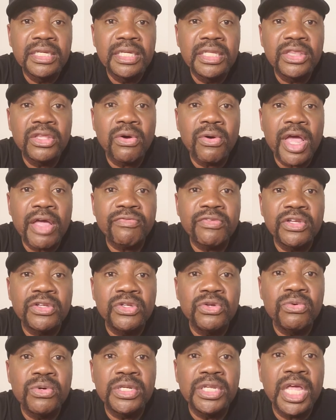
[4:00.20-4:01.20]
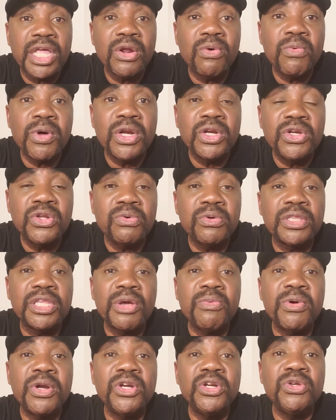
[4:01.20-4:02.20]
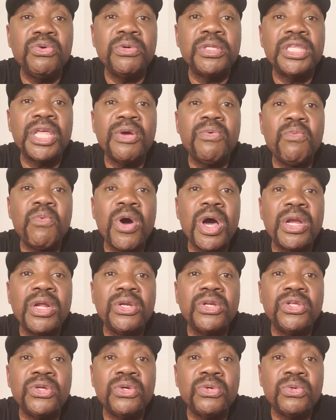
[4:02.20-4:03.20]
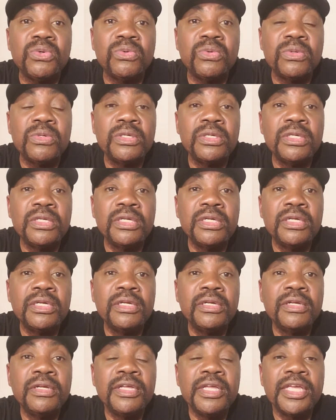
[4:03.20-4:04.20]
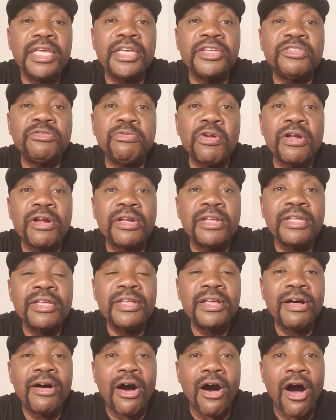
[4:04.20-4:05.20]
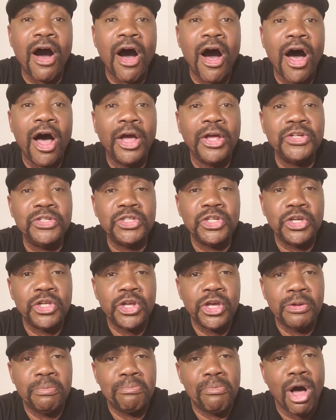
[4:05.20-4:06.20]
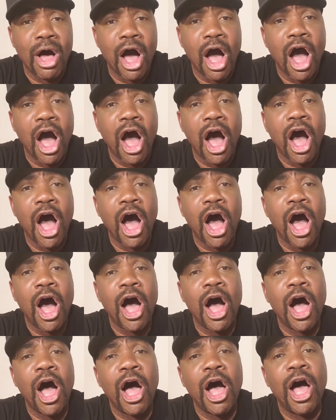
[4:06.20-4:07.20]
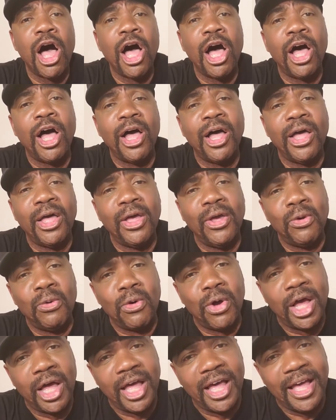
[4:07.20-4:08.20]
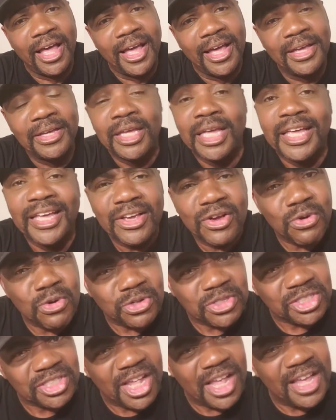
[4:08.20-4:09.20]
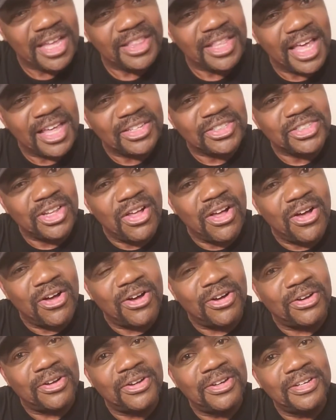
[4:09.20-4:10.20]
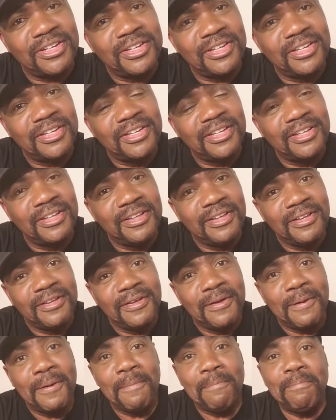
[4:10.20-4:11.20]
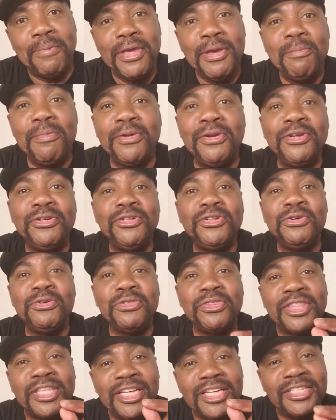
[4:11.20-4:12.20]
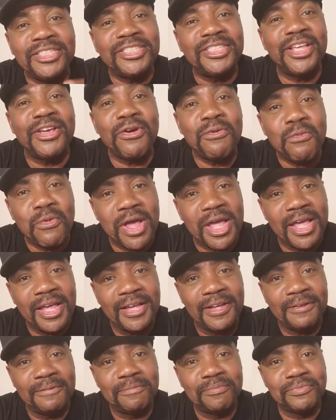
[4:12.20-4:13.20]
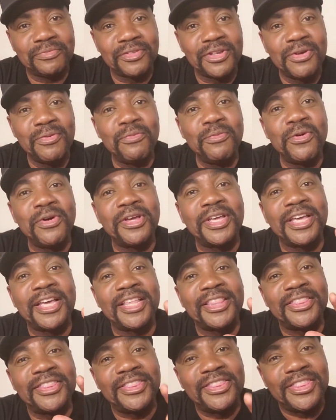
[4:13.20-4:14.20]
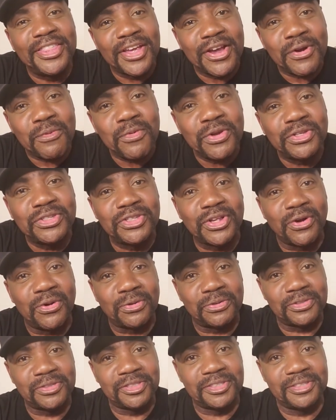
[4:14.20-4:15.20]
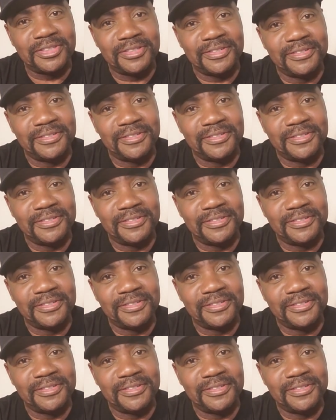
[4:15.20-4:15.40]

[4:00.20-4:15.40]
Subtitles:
They'll have to do it. And they don't want to do it. They want to do what they want to do. It's where I did it my way. Who sang that song? People that do things their way will get their results.